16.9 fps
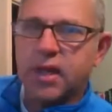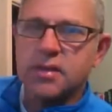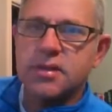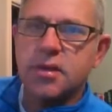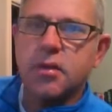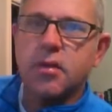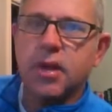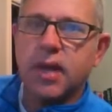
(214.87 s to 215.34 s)

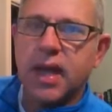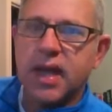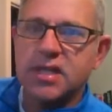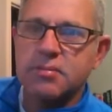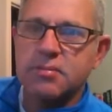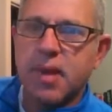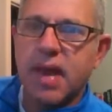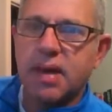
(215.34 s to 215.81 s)
gets on our
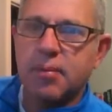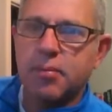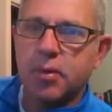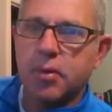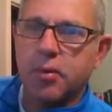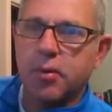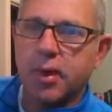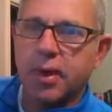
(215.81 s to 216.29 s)
cash back
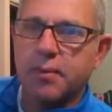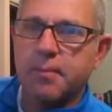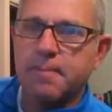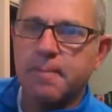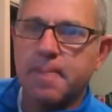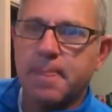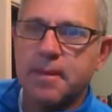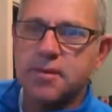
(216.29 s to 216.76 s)

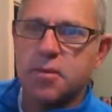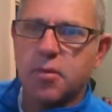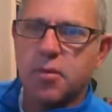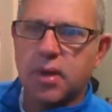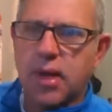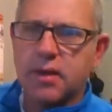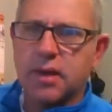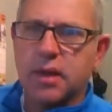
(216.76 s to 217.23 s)
program, so
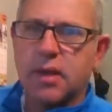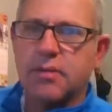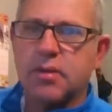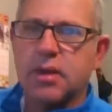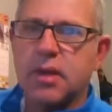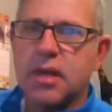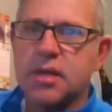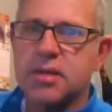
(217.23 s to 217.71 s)
we're kind of
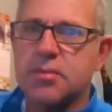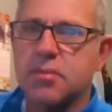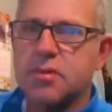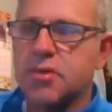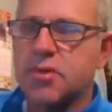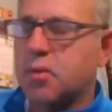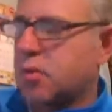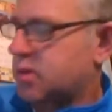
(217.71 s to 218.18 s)
giving the
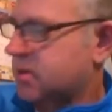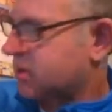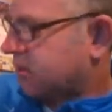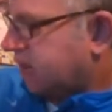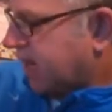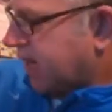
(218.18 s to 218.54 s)
customer choice. On